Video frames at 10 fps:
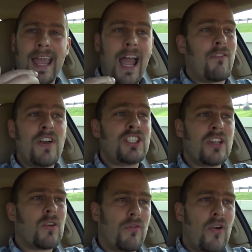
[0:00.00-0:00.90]
every
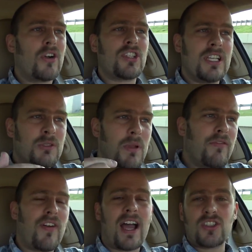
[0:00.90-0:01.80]
single version has been
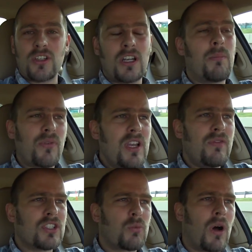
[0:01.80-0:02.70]
faster than the
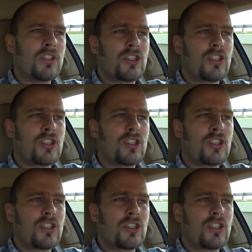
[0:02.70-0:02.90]
previous one,